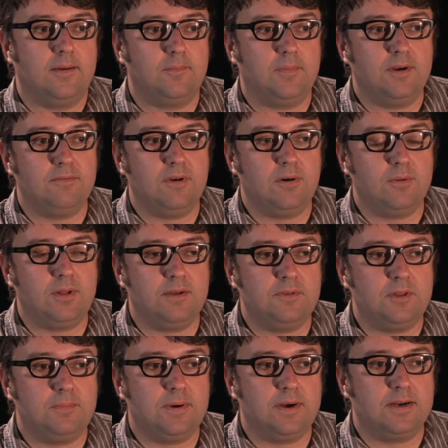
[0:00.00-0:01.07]
my role over
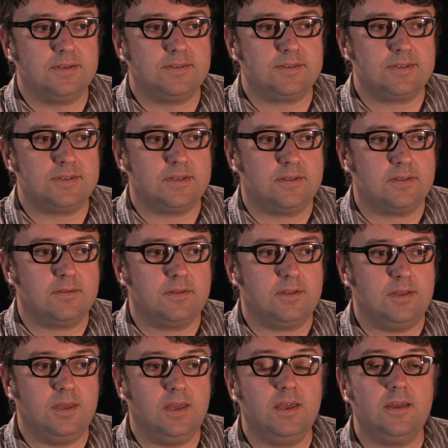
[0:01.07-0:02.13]
the past
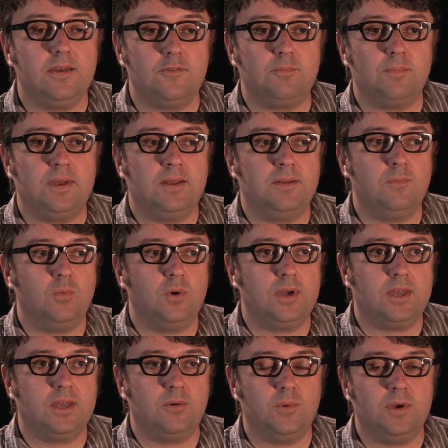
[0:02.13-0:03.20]
year has been
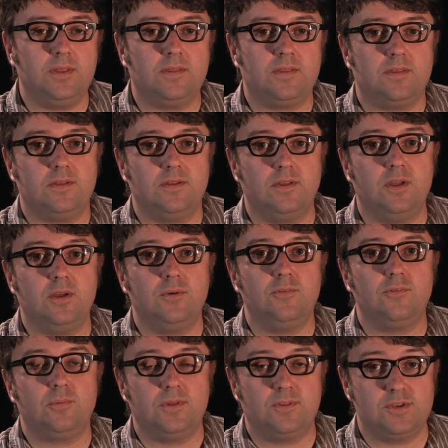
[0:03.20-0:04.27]
working with
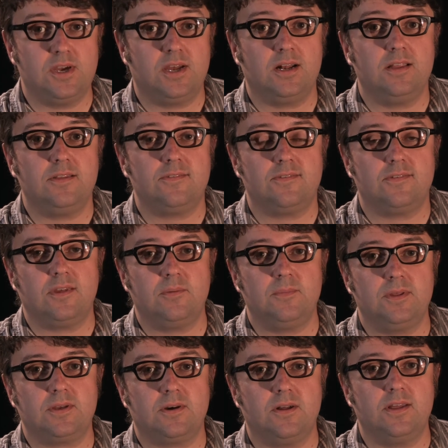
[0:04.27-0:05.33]
news, with journalists and
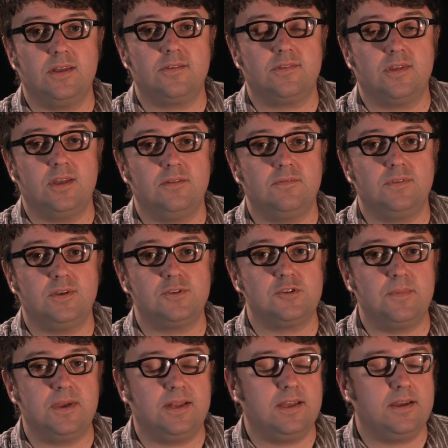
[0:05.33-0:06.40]
with colleagues in future
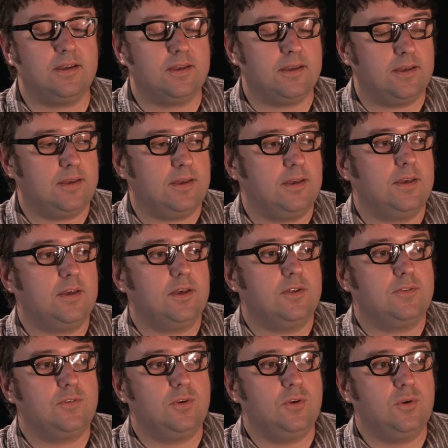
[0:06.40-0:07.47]
media
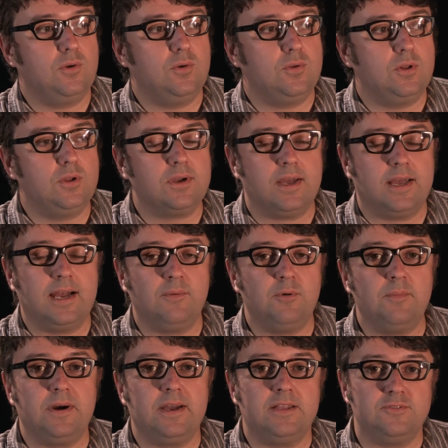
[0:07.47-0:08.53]
to look at how we
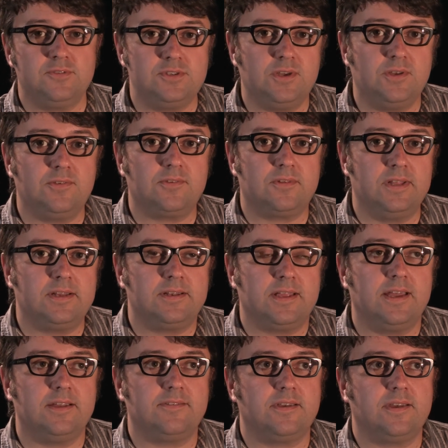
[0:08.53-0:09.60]
might introduce linked
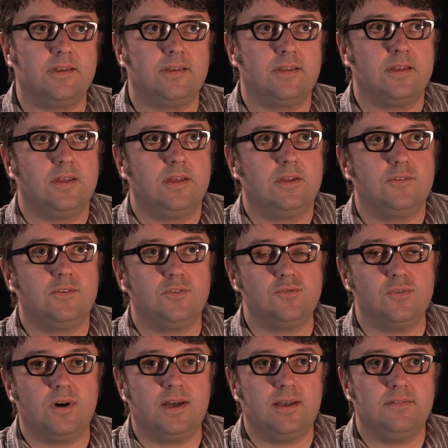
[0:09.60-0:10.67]
data to
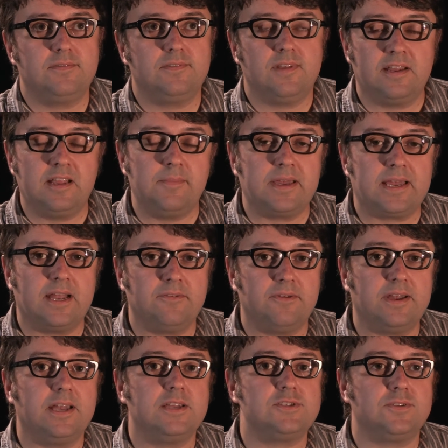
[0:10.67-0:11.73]
drive dynamic
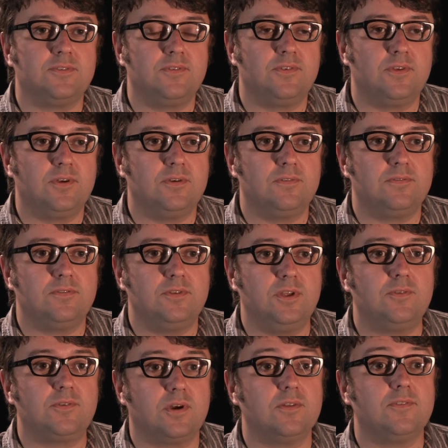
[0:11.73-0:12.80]
aggregations of
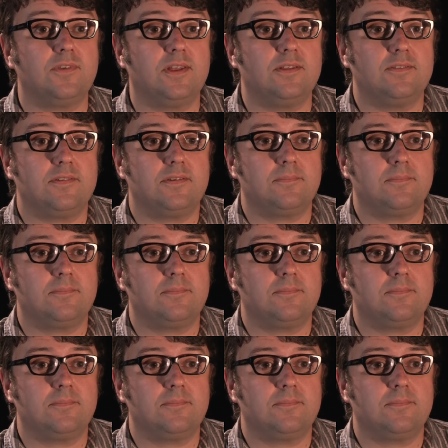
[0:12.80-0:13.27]
news content.